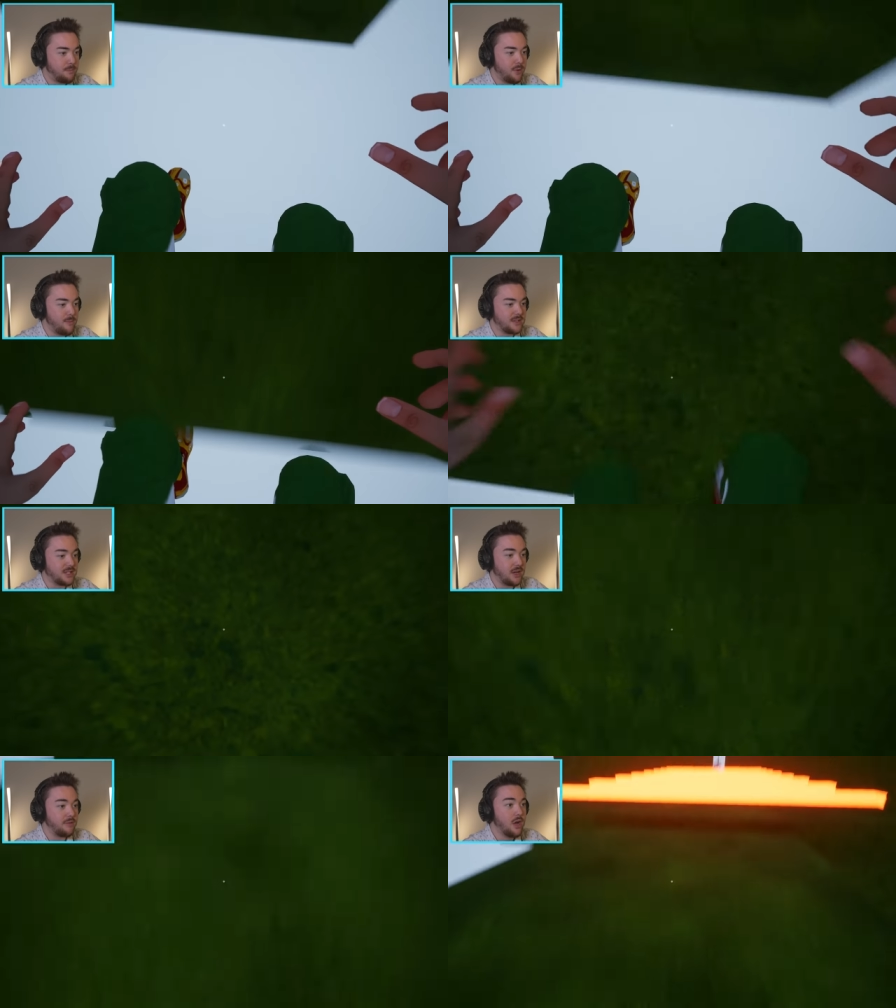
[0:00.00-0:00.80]
to prove
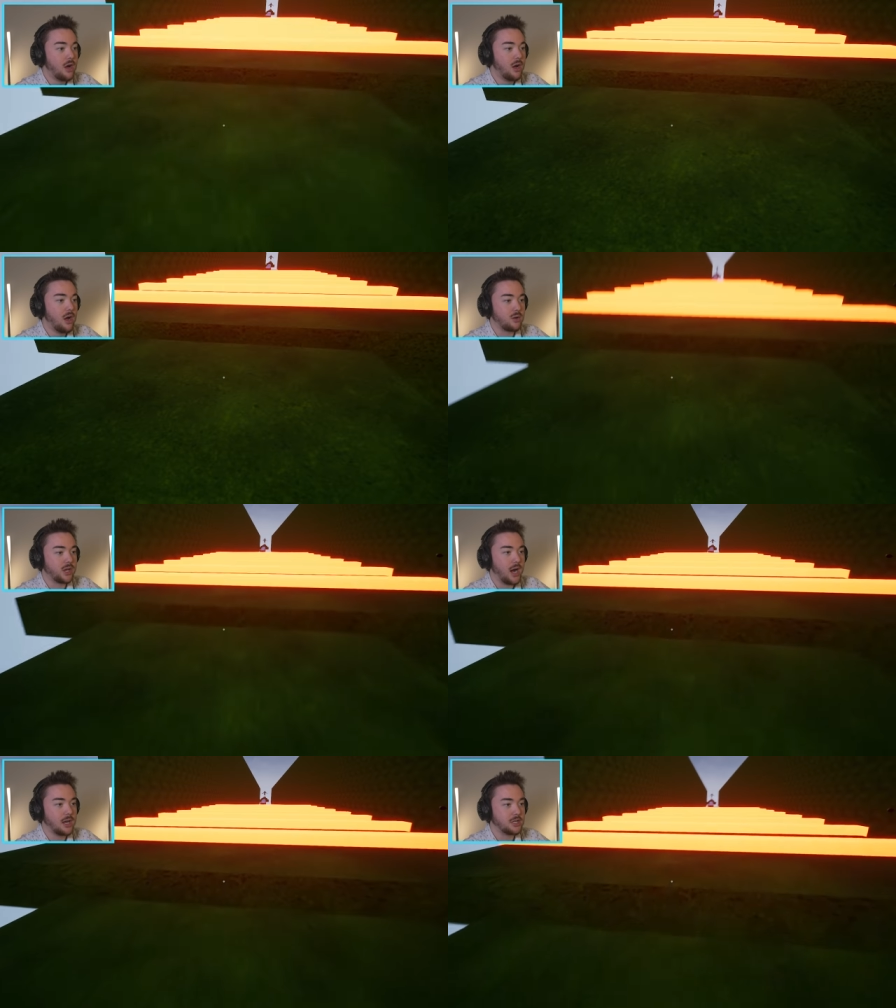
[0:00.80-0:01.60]
myself. Oh
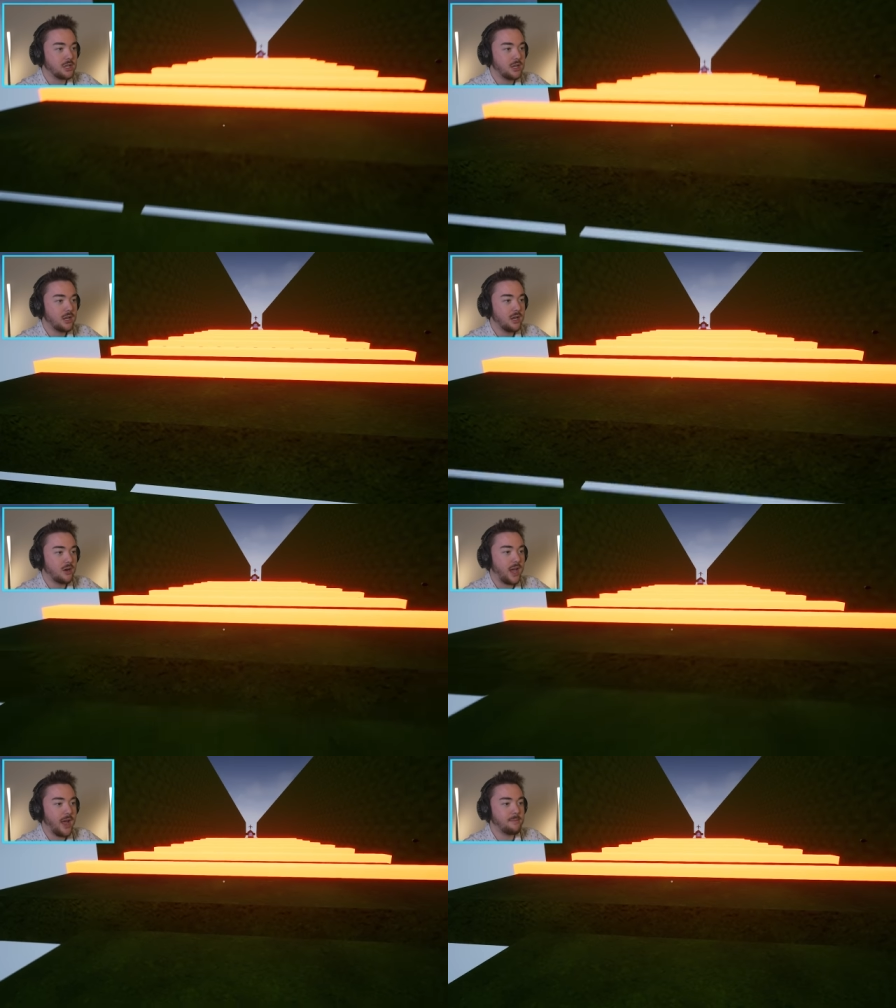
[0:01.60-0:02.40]
gosh.
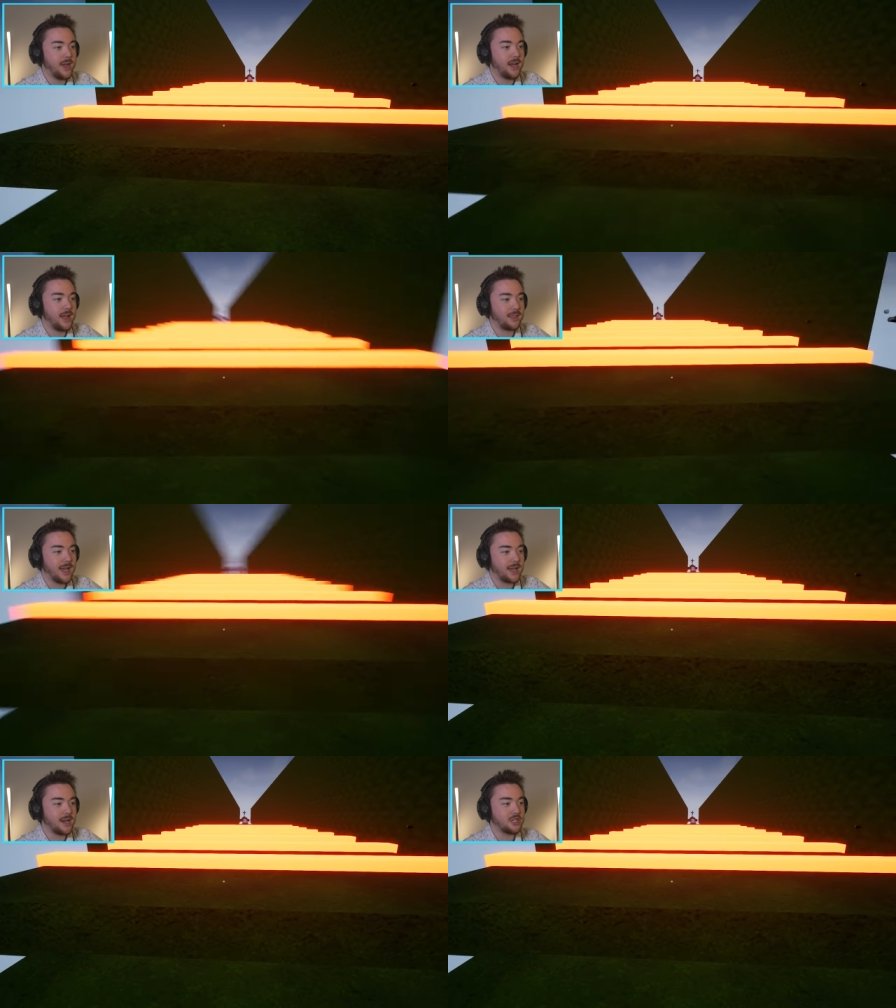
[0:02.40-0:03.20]
Okay, I made it. I
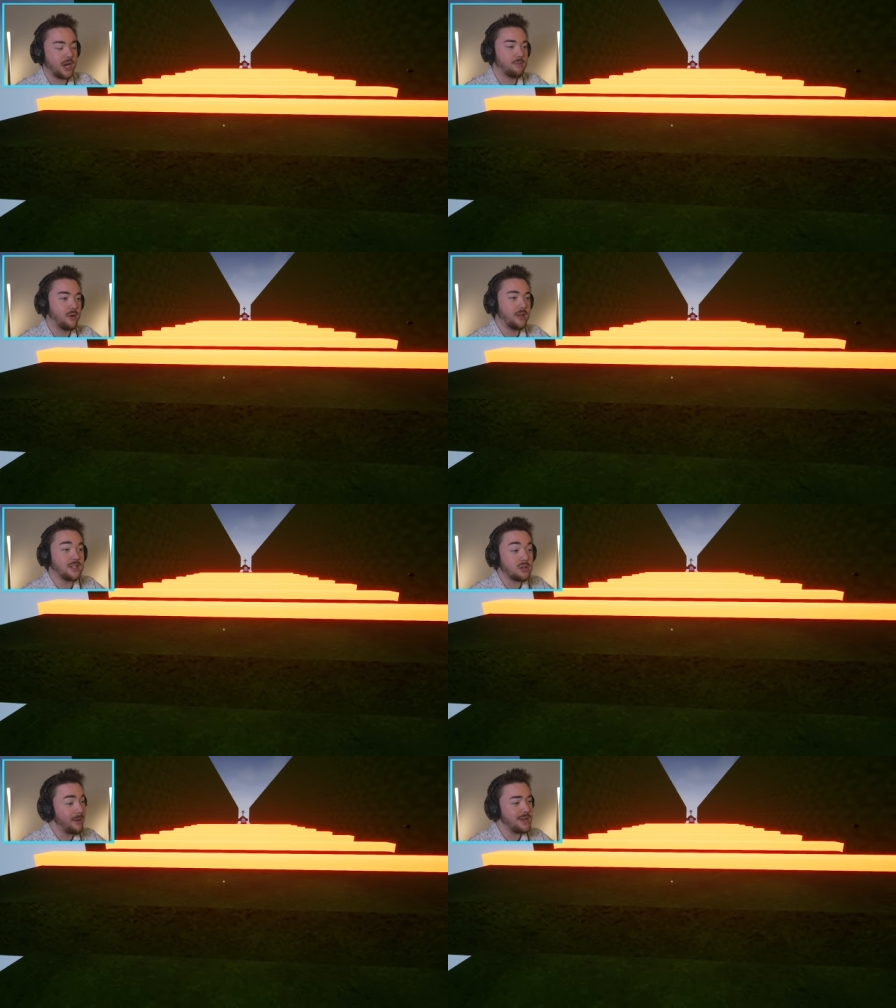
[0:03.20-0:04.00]
think I got a checkpoint.
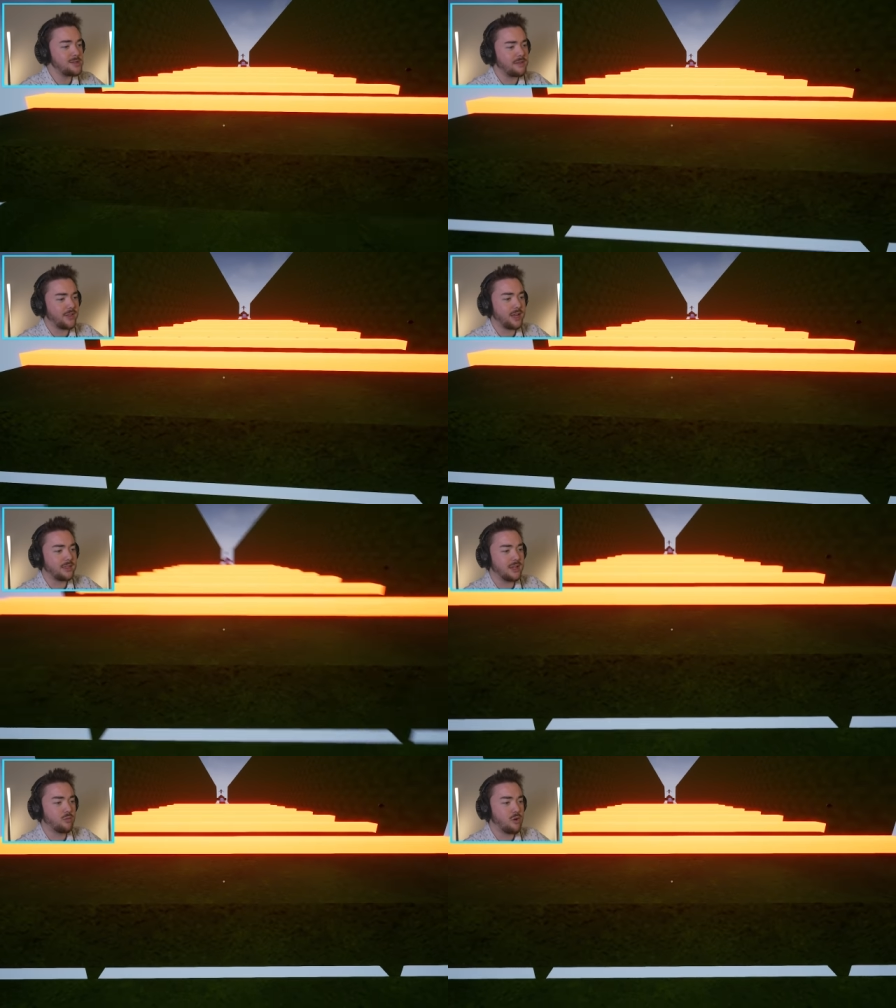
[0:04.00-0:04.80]
This reminds me of
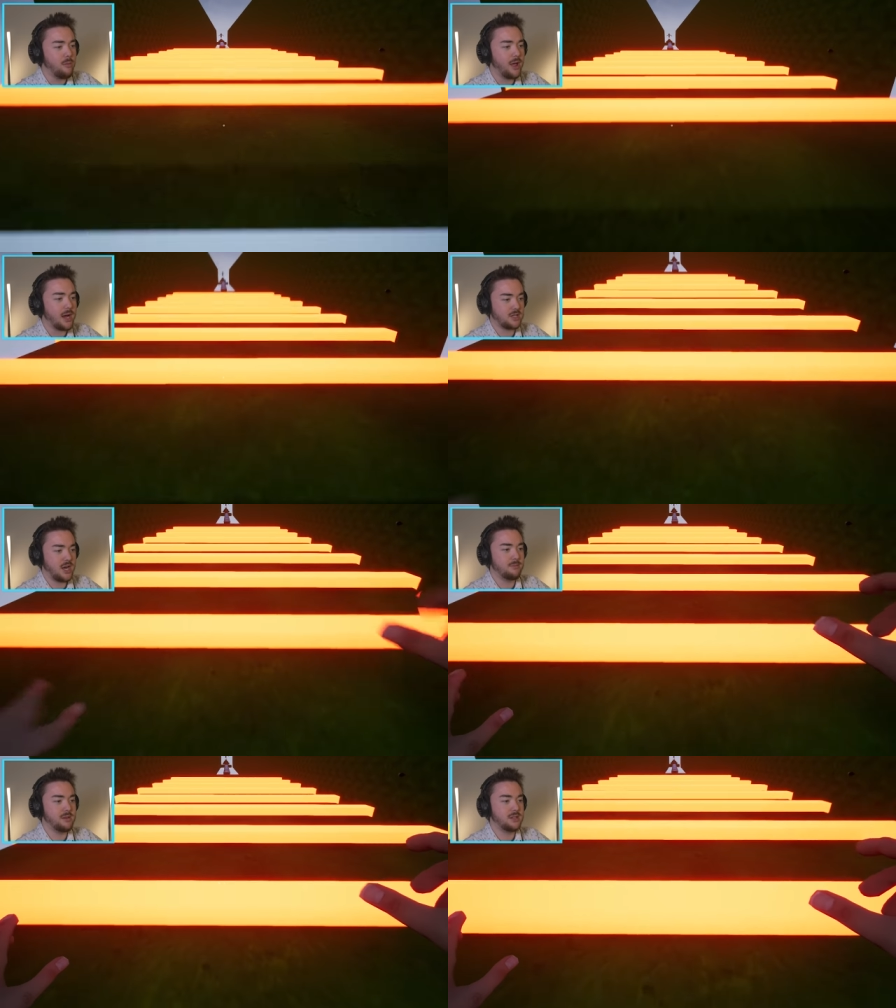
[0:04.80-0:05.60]
like the Roblox
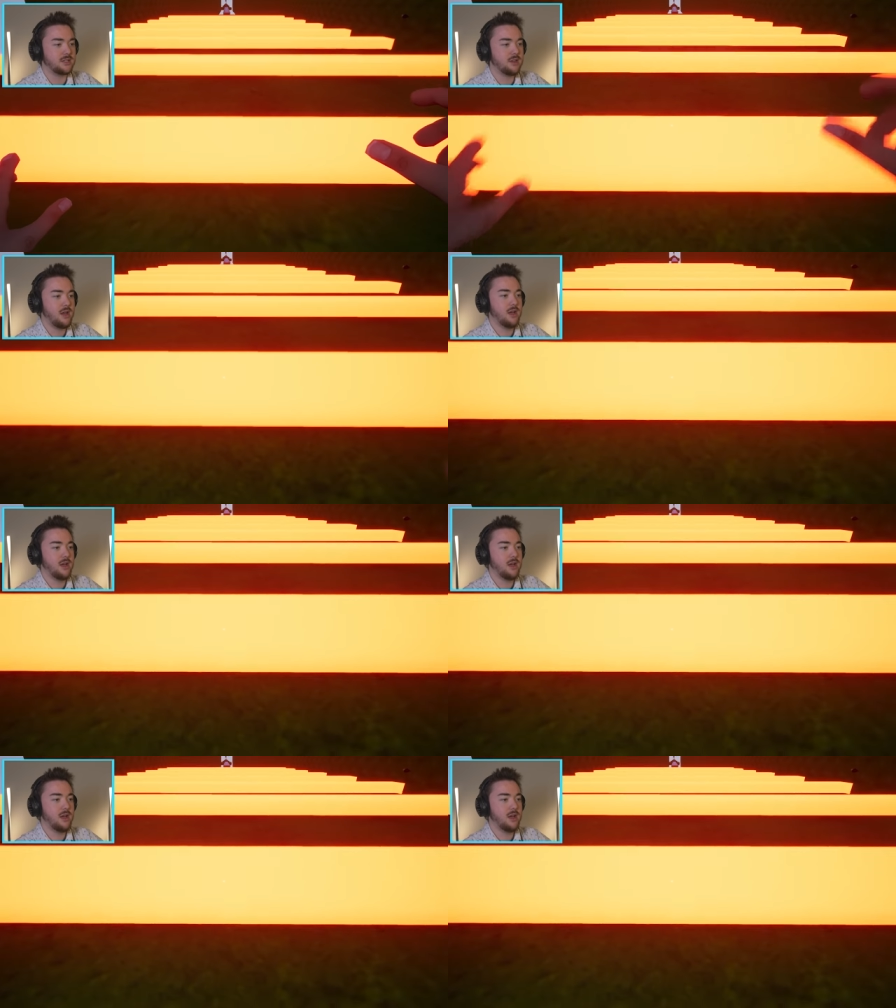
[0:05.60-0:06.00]
obbies,